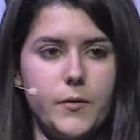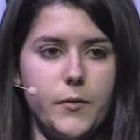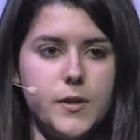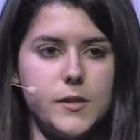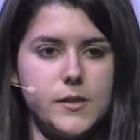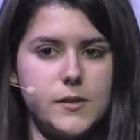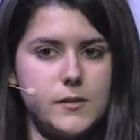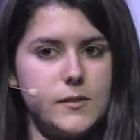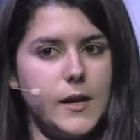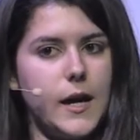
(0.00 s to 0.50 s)
that
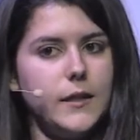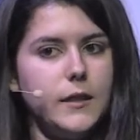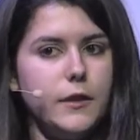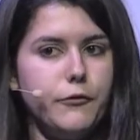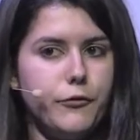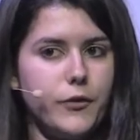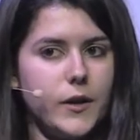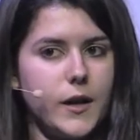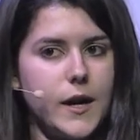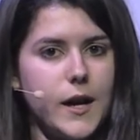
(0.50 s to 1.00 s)
was a
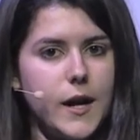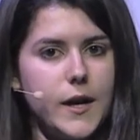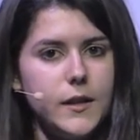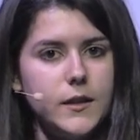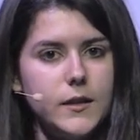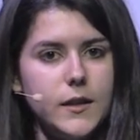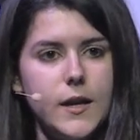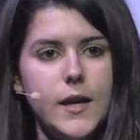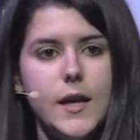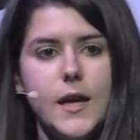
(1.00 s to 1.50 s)
different
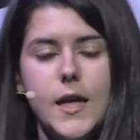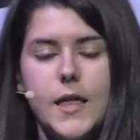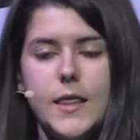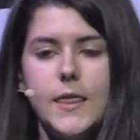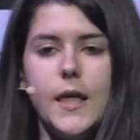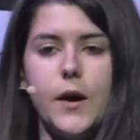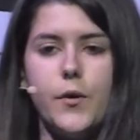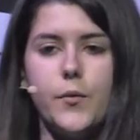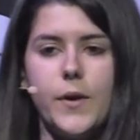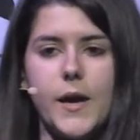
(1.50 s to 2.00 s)
kind,
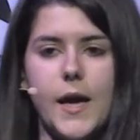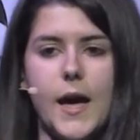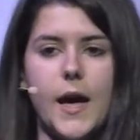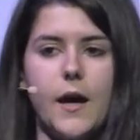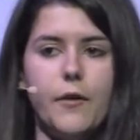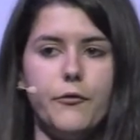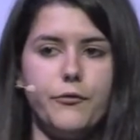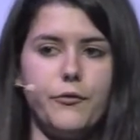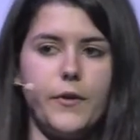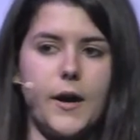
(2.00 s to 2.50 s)
now we
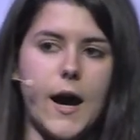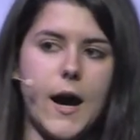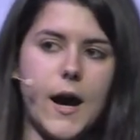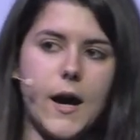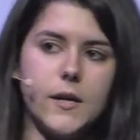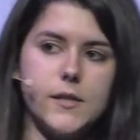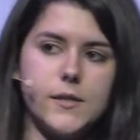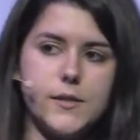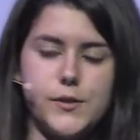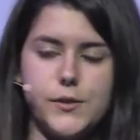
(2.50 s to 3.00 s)
have
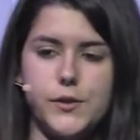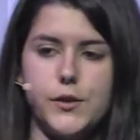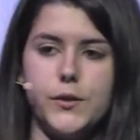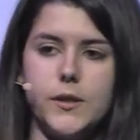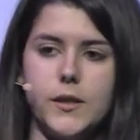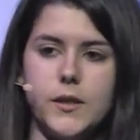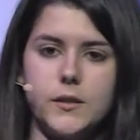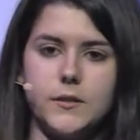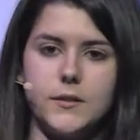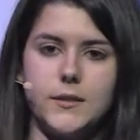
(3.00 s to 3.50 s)
a
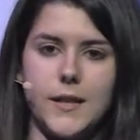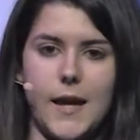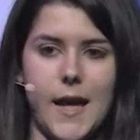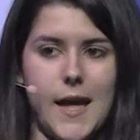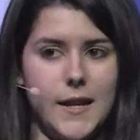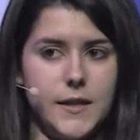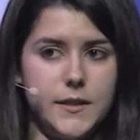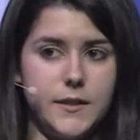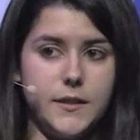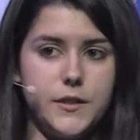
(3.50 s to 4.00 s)
student
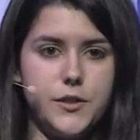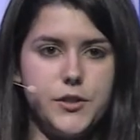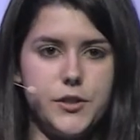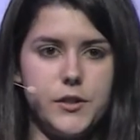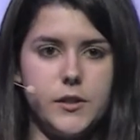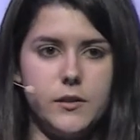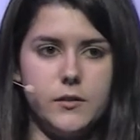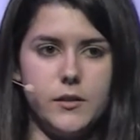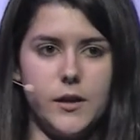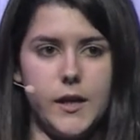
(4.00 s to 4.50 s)
and a
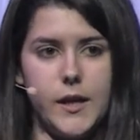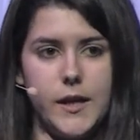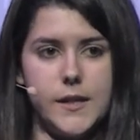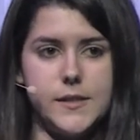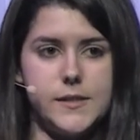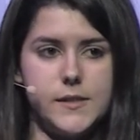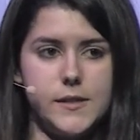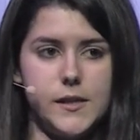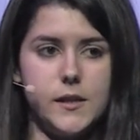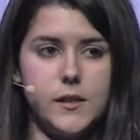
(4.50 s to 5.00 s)
teacher in
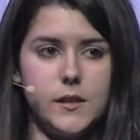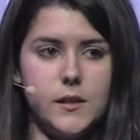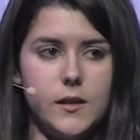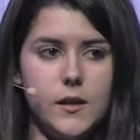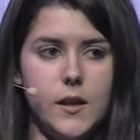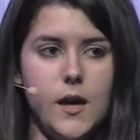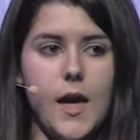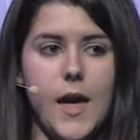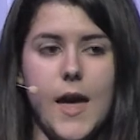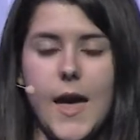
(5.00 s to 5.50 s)
a scene,
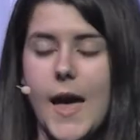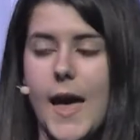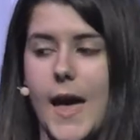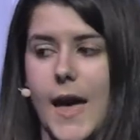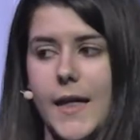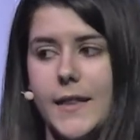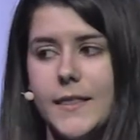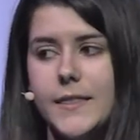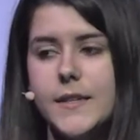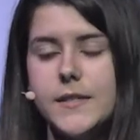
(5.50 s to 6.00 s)

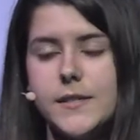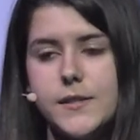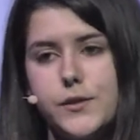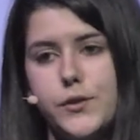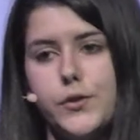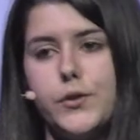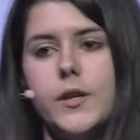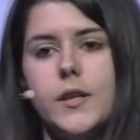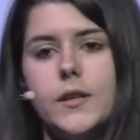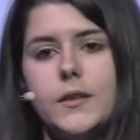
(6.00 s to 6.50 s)
and the
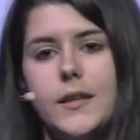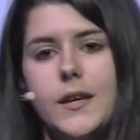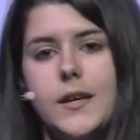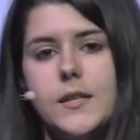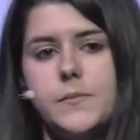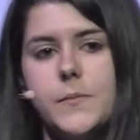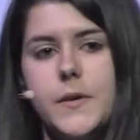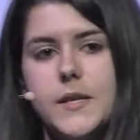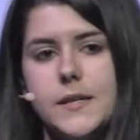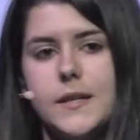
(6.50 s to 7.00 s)
student
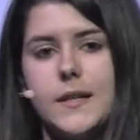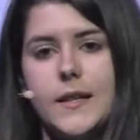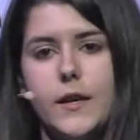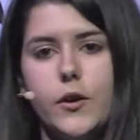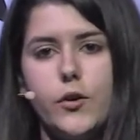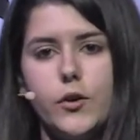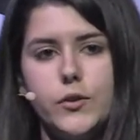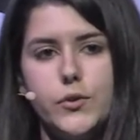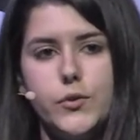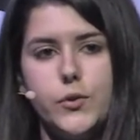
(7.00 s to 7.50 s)
is basically
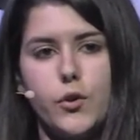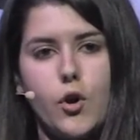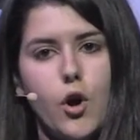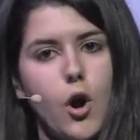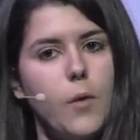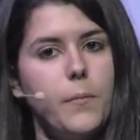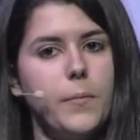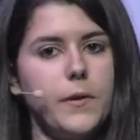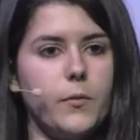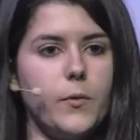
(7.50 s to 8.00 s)
going to
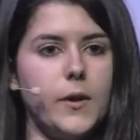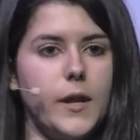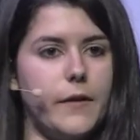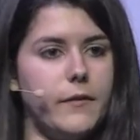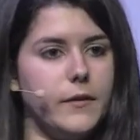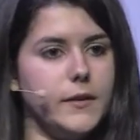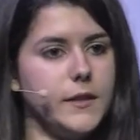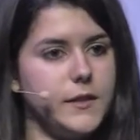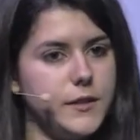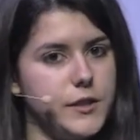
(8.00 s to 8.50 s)
copy
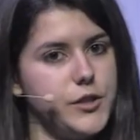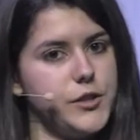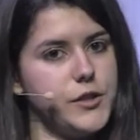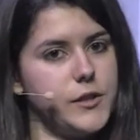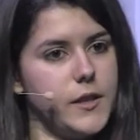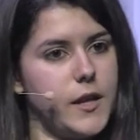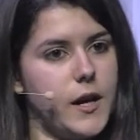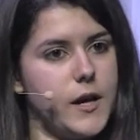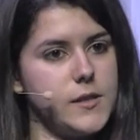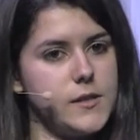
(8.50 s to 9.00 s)
whatever the
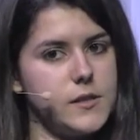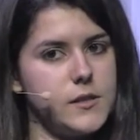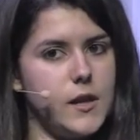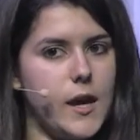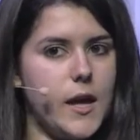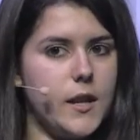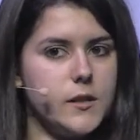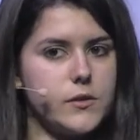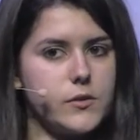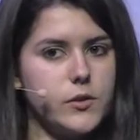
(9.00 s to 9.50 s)
teacher does,
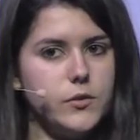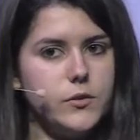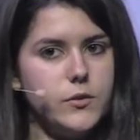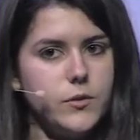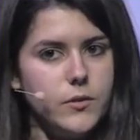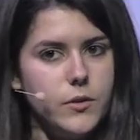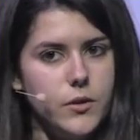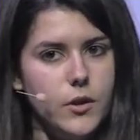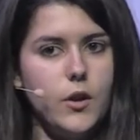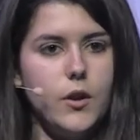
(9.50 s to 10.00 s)
and it's going
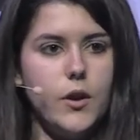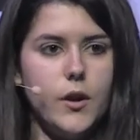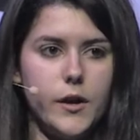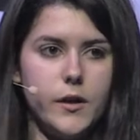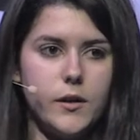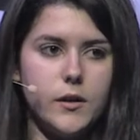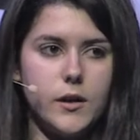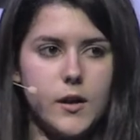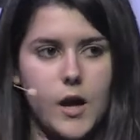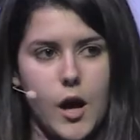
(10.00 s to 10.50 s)
to
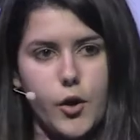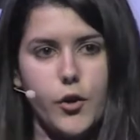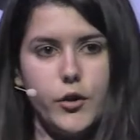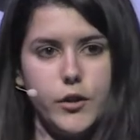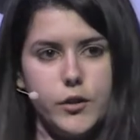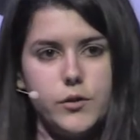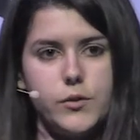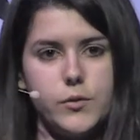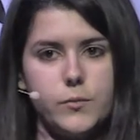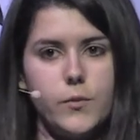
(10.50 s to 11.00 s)
learn
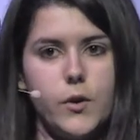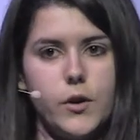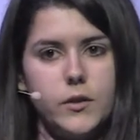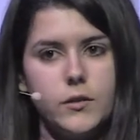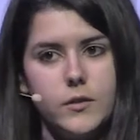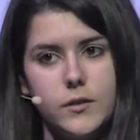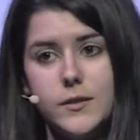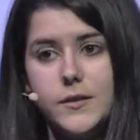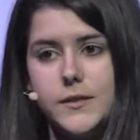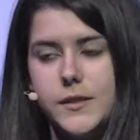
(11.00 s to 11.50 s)
according to
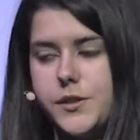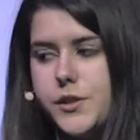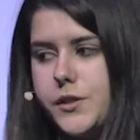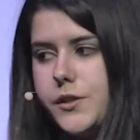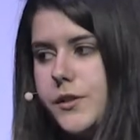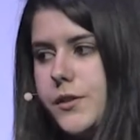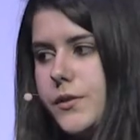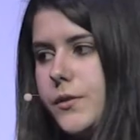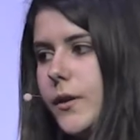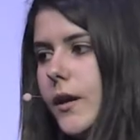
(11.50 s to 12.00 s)
what the
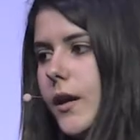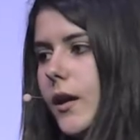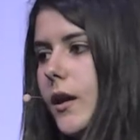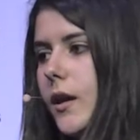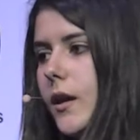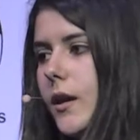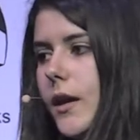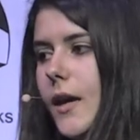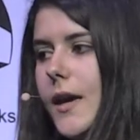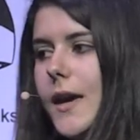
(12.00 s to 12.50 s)
teacher is doing.
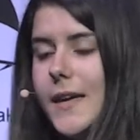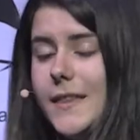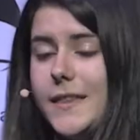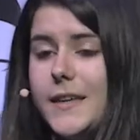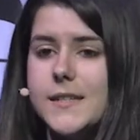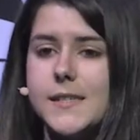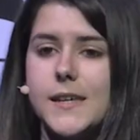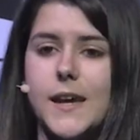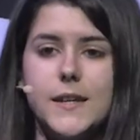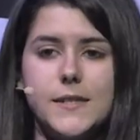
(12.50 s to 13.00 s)
In
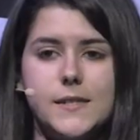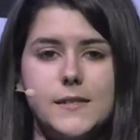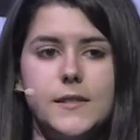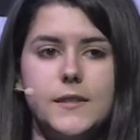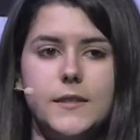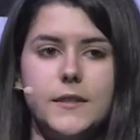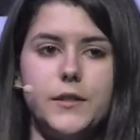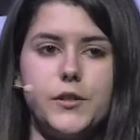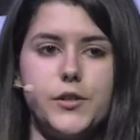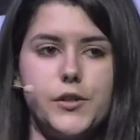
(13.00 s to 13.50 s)
this case,
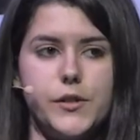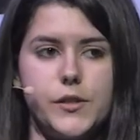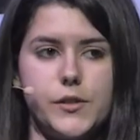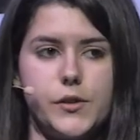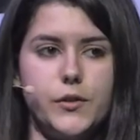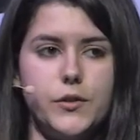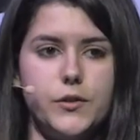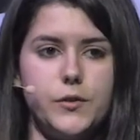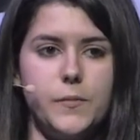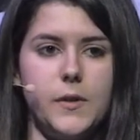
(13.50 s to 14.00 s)
the teacher is
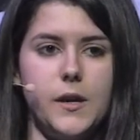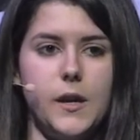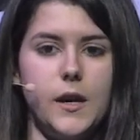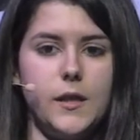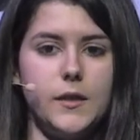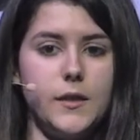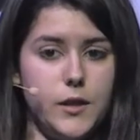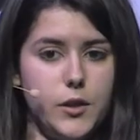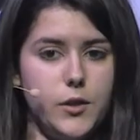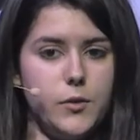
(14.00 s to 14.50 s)
going to
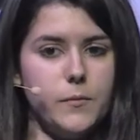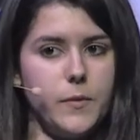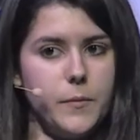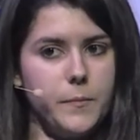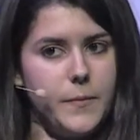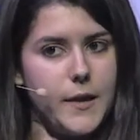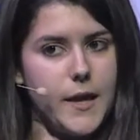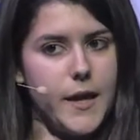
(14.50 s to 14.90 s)
be the human